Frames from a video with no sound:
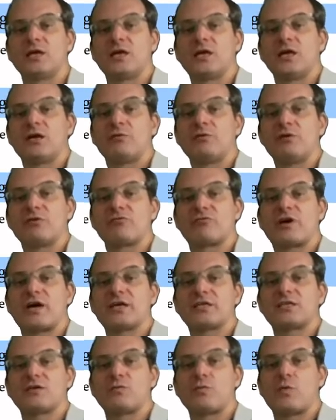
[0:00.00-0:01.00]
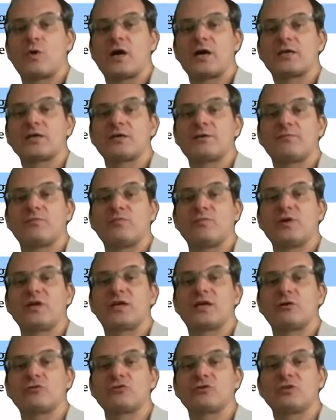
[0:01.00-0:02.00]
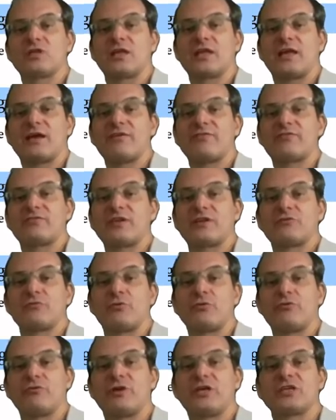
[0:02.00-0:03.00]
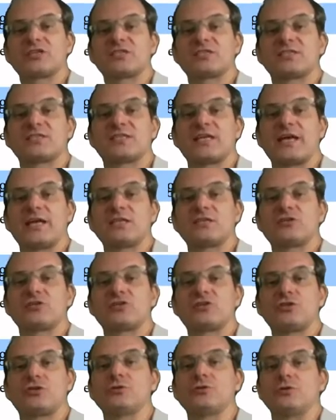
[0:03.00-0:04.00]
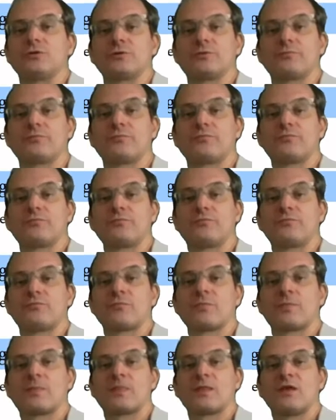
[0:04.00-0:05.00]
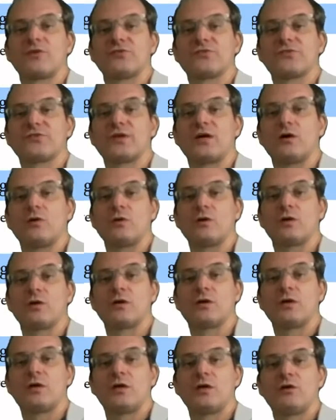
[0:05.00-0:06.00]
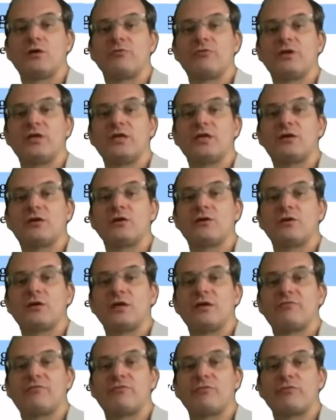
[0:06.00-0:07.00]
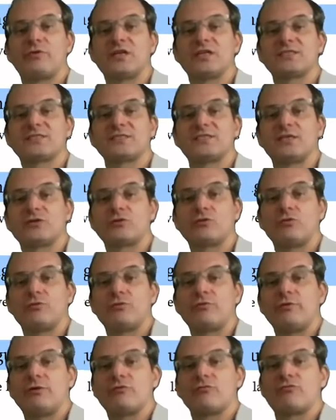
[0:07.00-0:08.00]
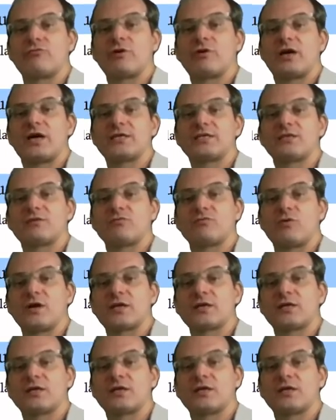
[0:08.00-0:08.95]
We write a 1, we go to the left and we reach state 2. So if we read a 0, we write a 1,